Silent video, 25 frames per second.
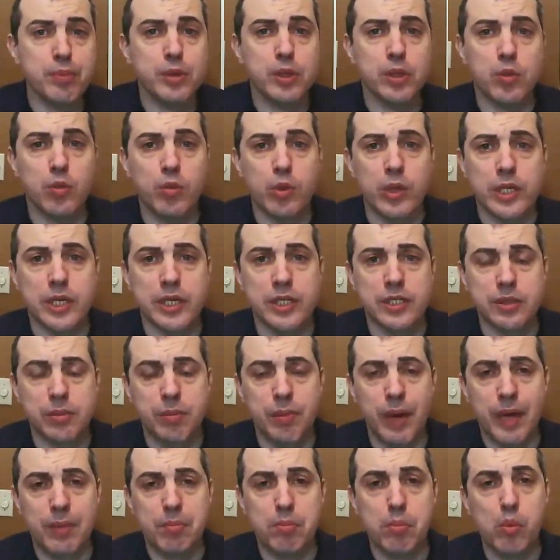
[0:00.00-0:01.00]
are willing to pay
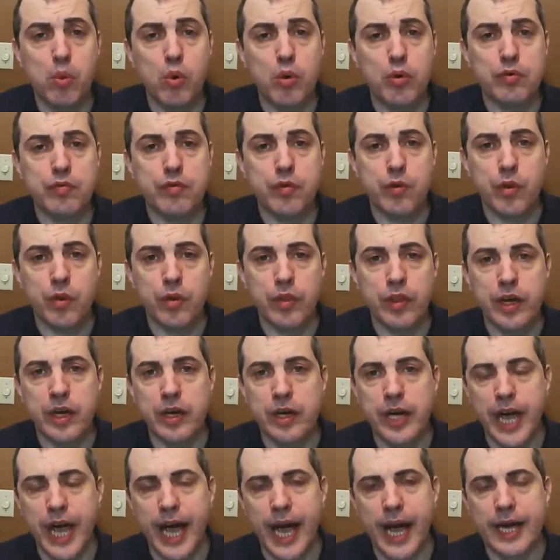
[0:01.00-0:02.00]
more for their
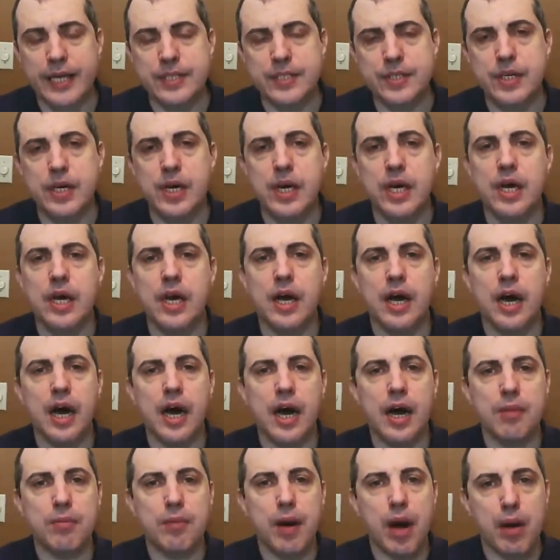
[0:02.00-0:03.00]
gas,
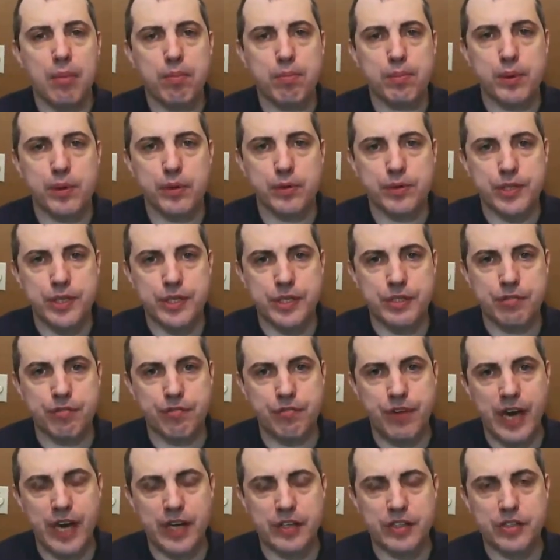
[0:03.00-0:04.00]
are processed
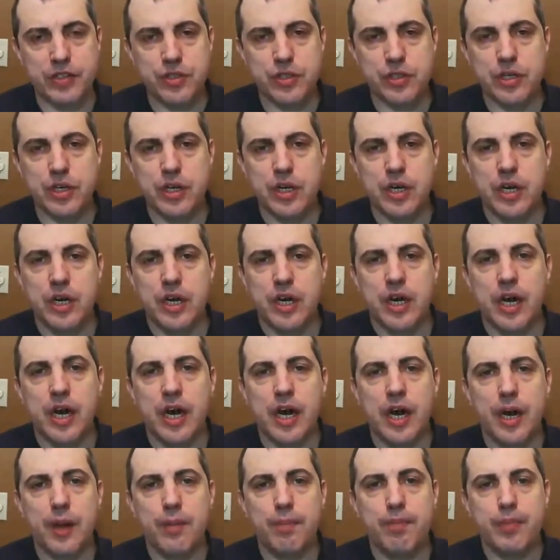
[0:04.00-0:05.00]
faster
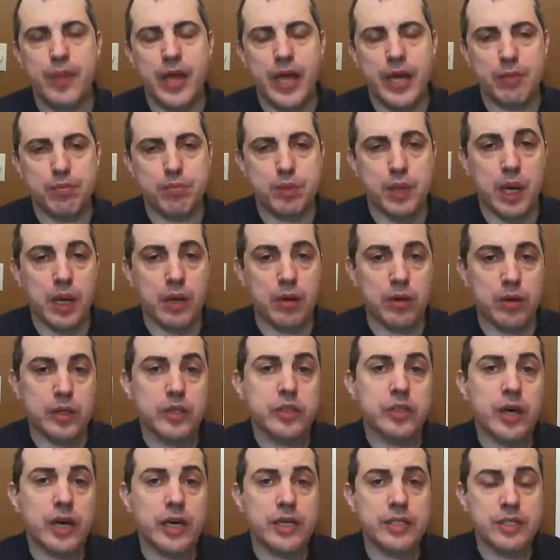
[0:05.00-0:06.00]
and
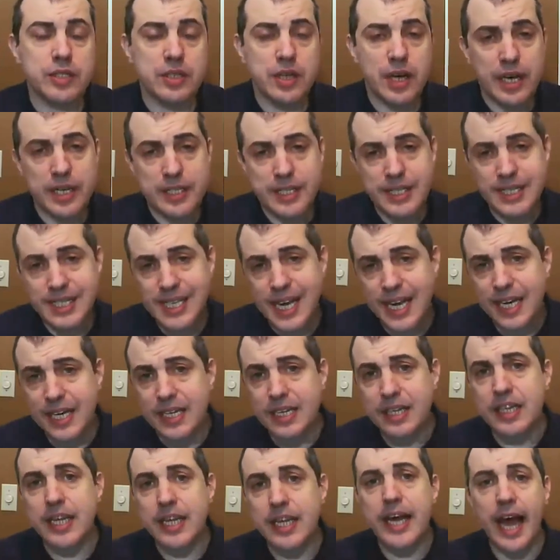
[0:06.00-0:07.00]
prioritized.
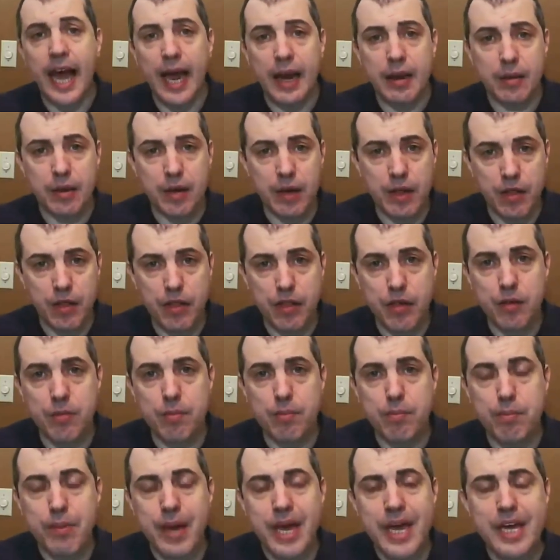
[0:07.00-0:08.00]
Secondly, and the
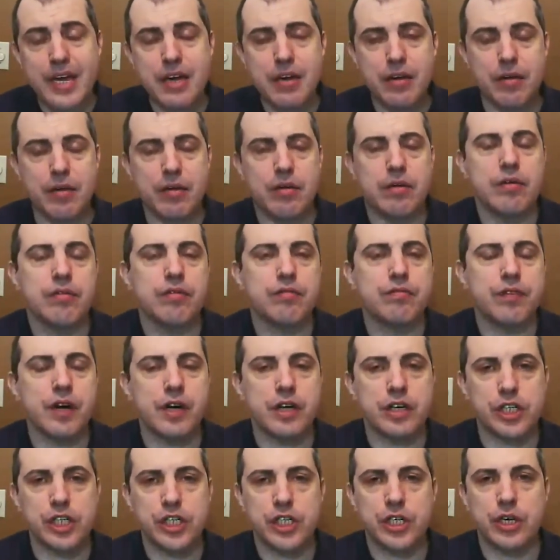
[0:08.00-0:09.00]
main
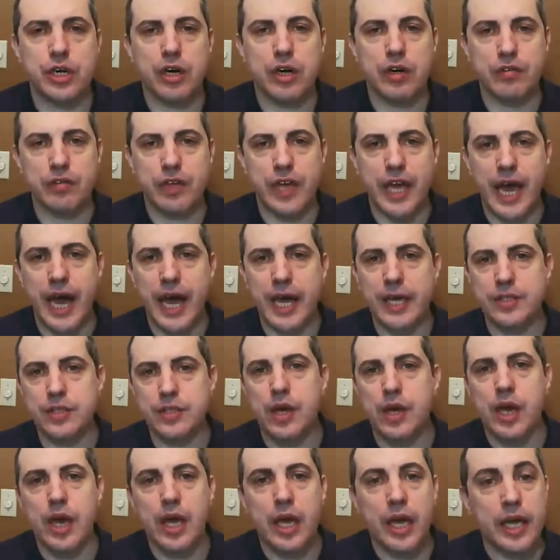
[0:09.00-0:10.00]
function of gas,
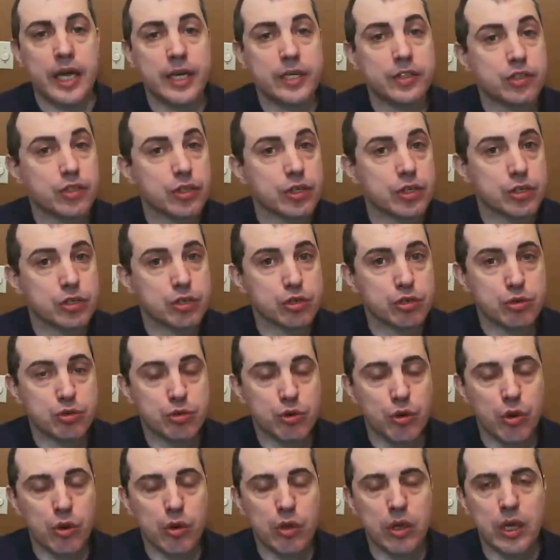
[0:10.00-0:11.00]
is to
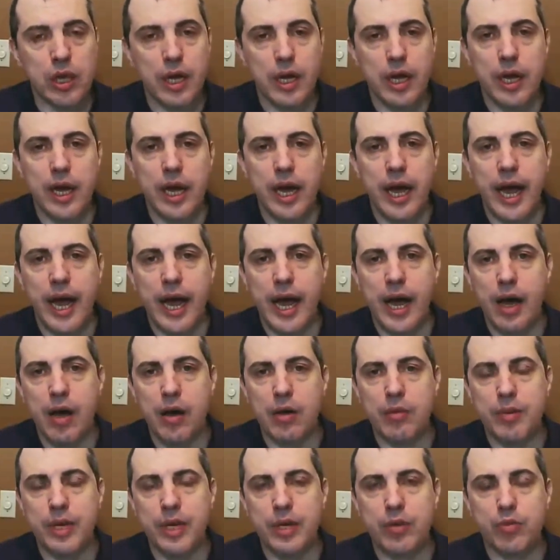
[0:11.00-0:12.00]
control how
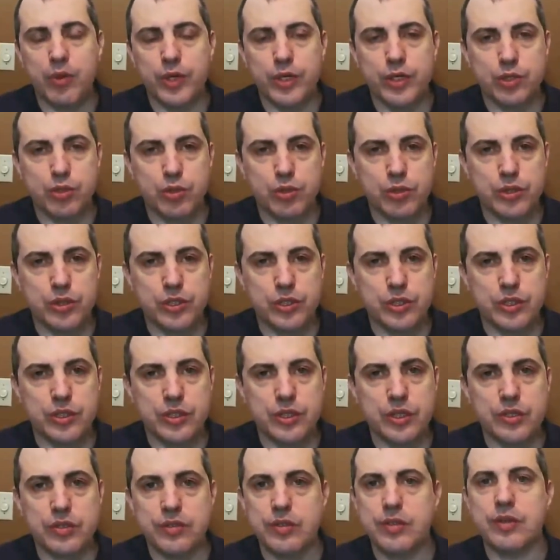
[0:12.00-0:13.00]
many resources the
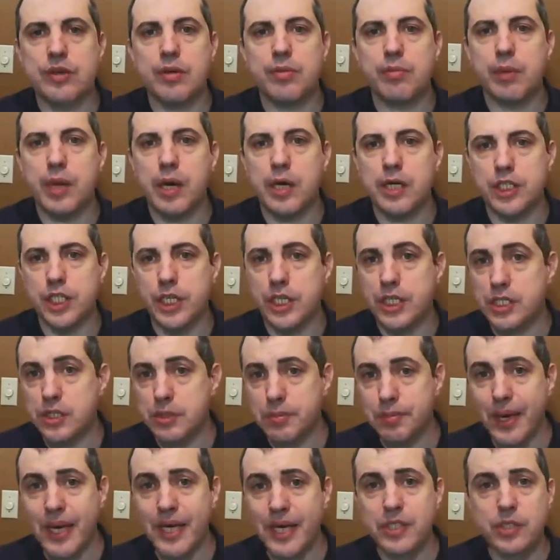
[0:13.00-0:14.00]
Ethereum blockchain
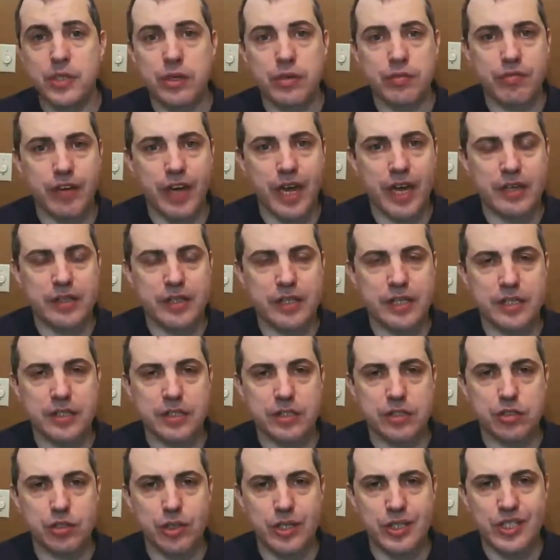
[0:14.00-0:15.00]
spends on validating
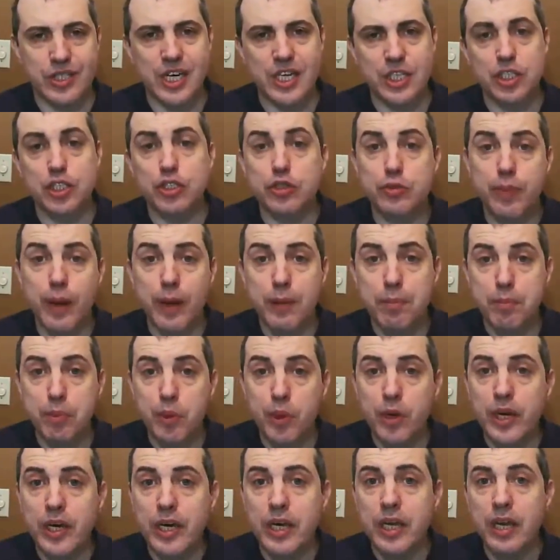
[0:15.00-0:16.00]
transactions by
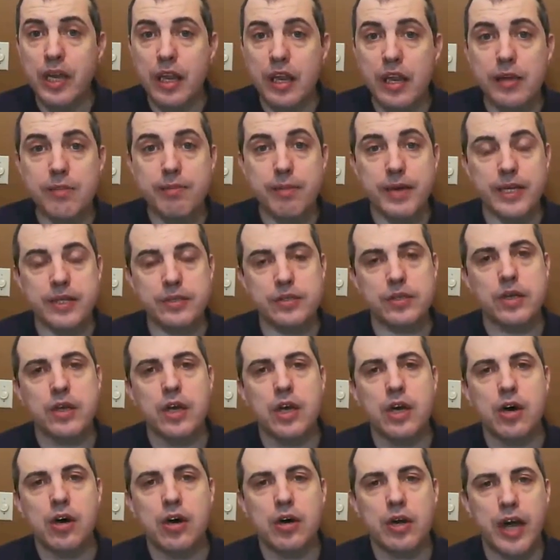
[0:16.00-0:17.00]
putting a limit
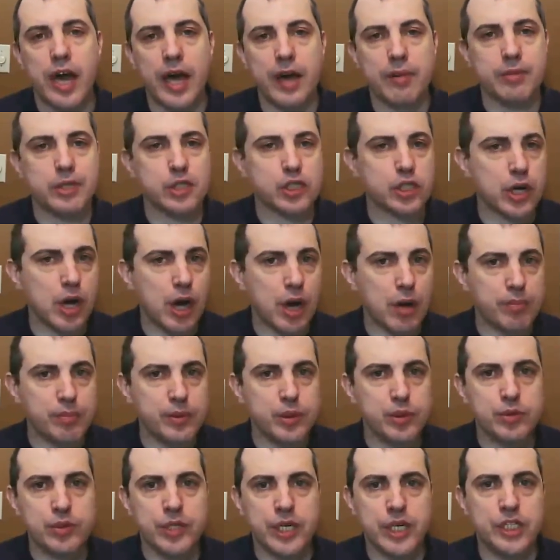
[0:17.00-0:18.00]
on how much
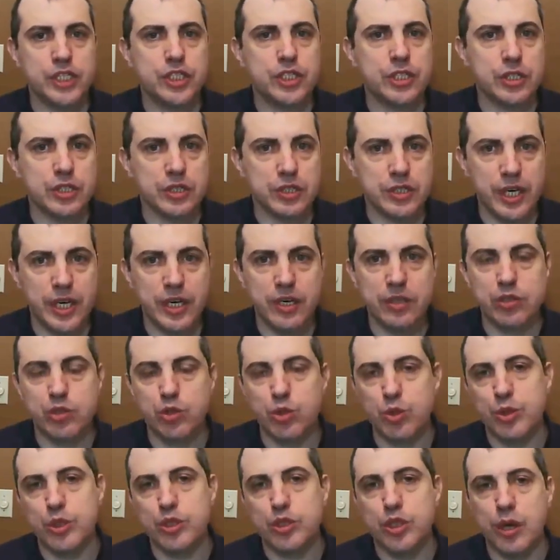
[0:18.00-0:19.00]
computation and data
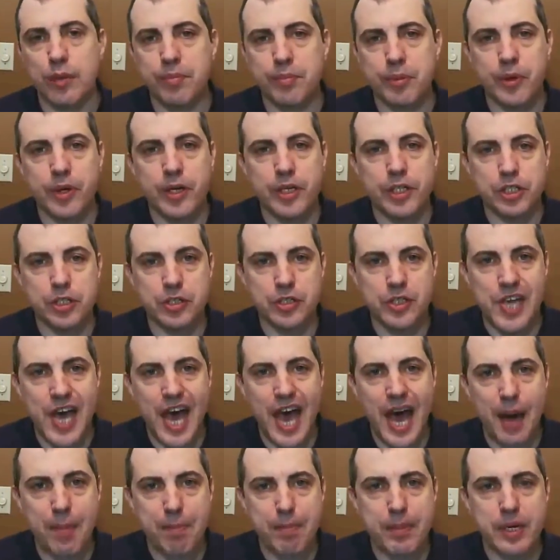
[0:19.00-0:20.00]
storage operations
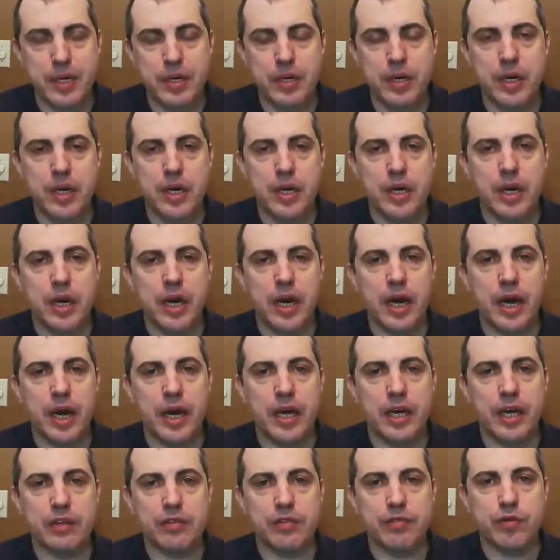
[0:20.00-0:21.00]
happen in
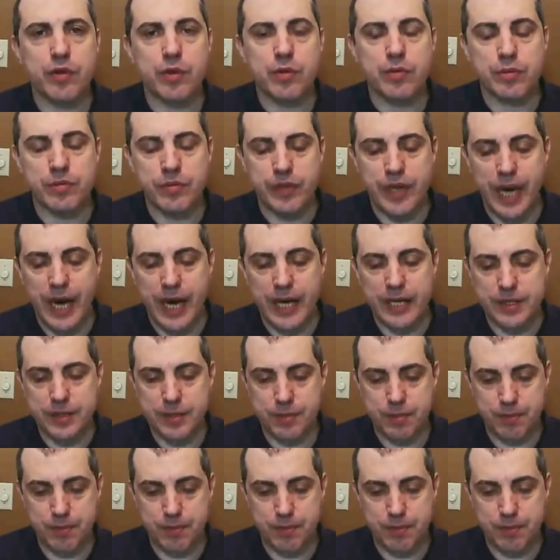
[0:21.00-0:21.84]
the form of gas.